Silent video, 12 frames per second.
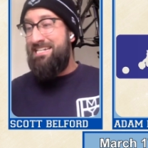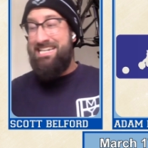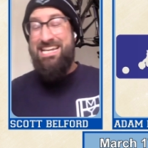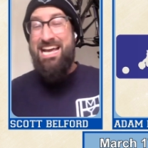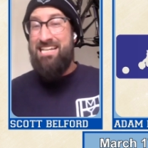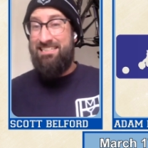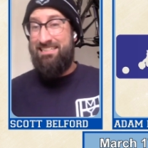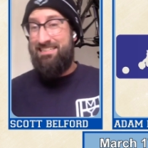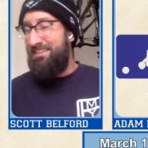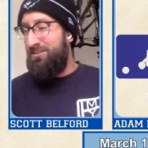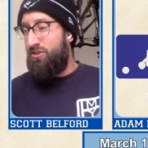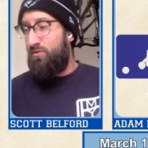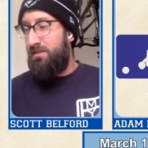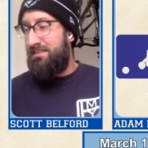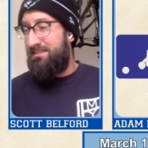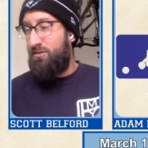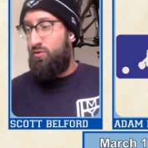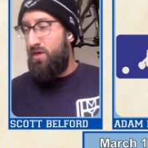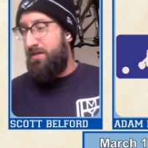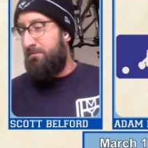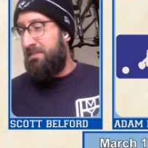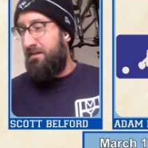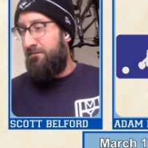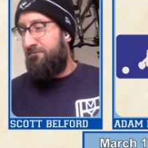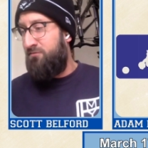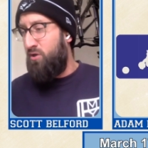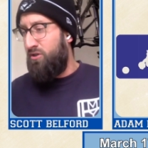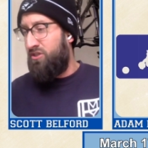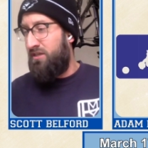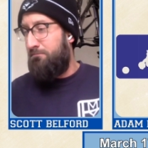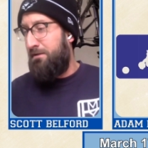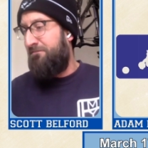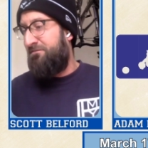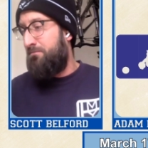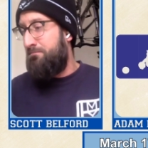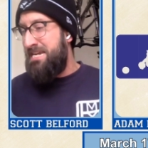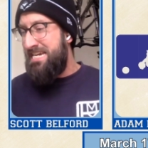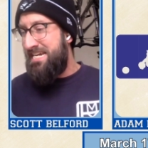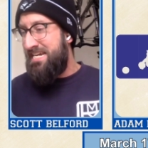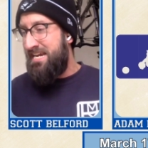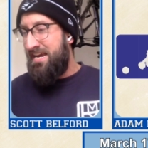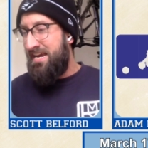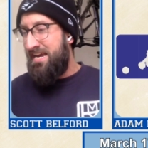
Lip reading: Diaz's injury is incredibly unfortunate, but for me,